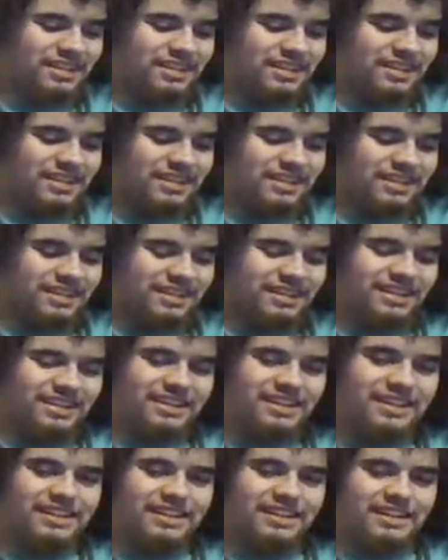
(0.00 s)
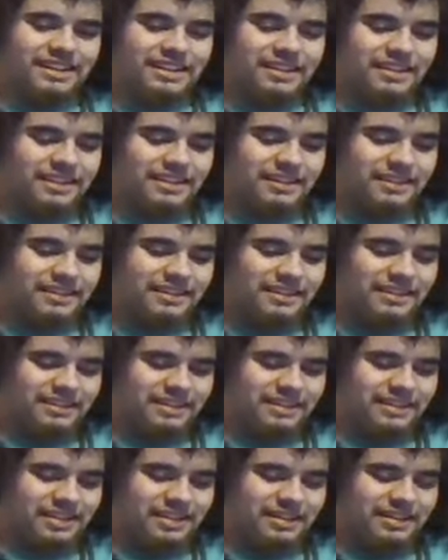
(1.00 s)

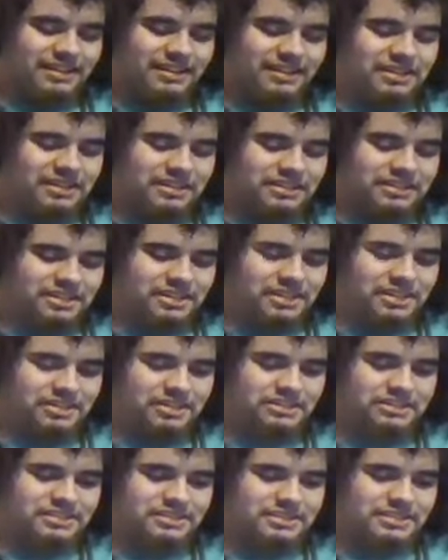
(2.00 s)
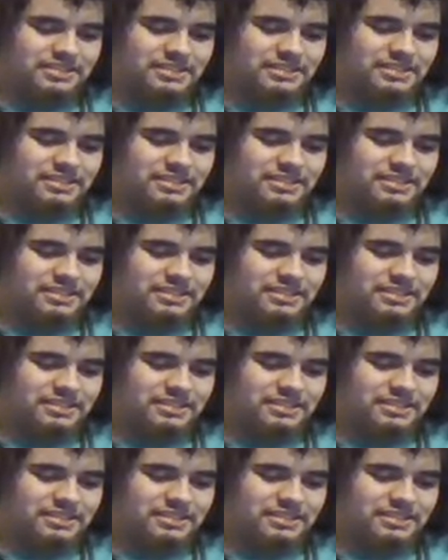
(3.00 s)
[no speech]